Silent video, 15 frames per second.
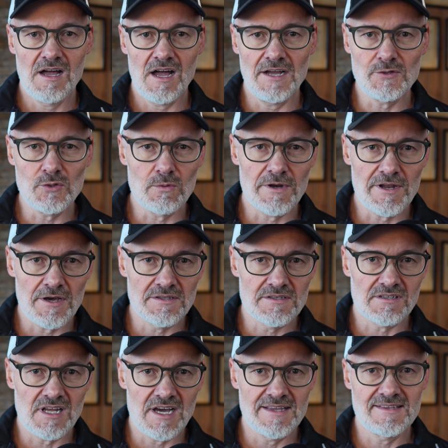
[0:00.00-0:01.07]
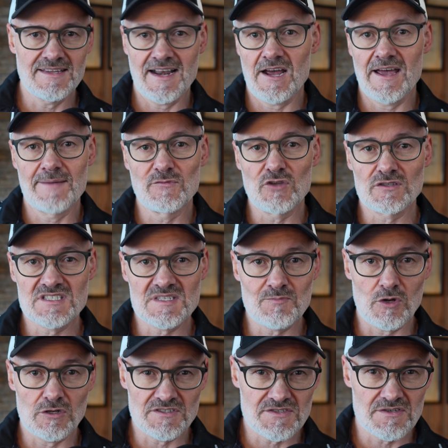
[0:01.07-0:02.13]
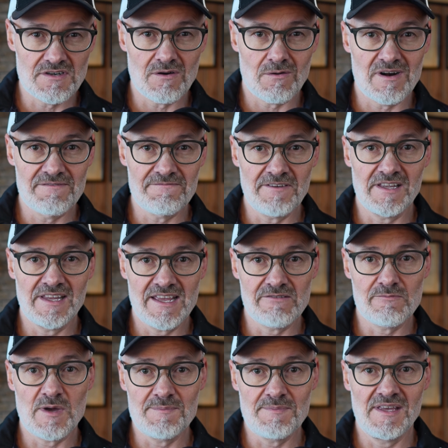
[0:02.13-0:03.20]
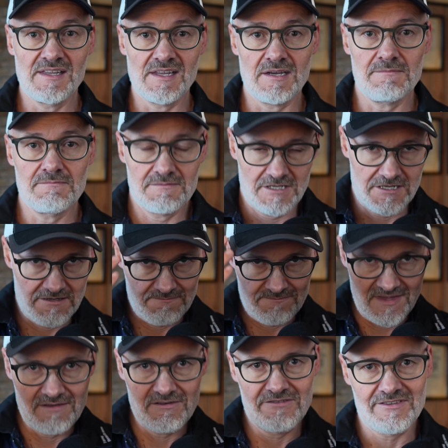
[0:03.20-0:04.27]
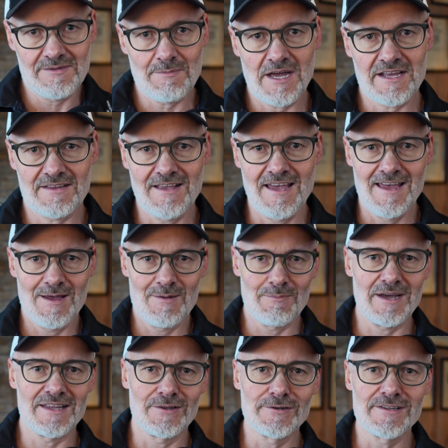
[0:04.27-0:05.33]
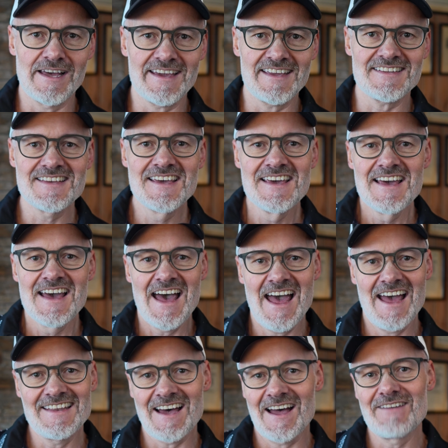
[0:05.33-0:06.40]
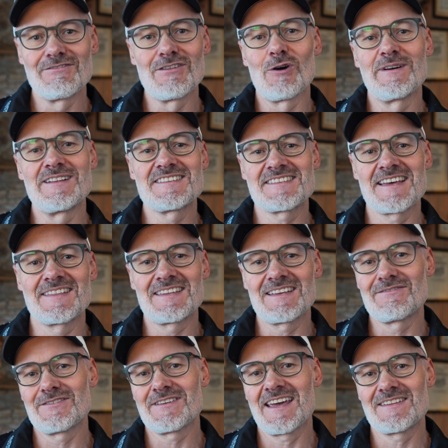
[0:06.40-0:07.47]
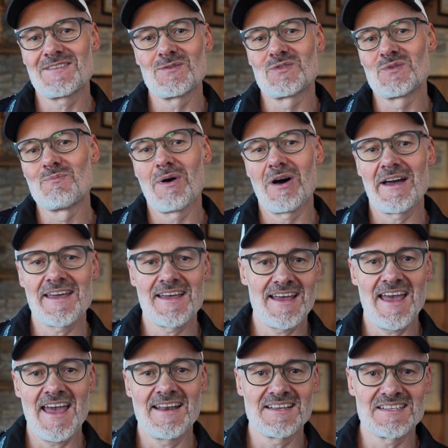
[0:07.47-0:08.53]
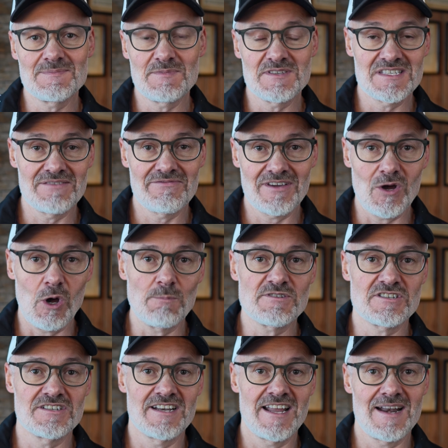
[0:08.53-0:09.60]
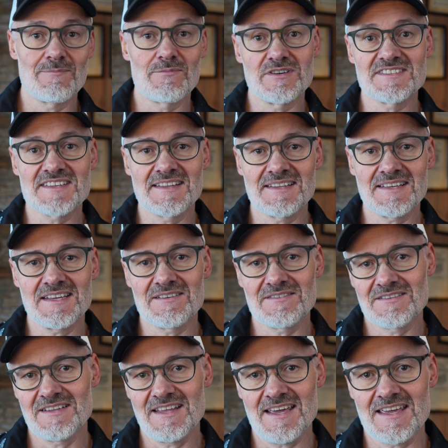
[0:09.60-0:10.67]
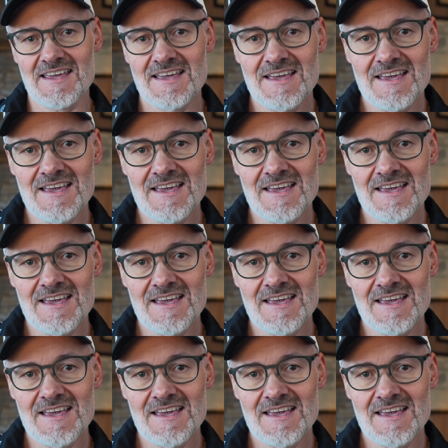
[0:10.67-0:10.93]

I do want to underline that I am not sponsored or affiliated by Pila, even if it might might look like it, and I have no incentive to get you to buy any specific option that I'm presenting here today.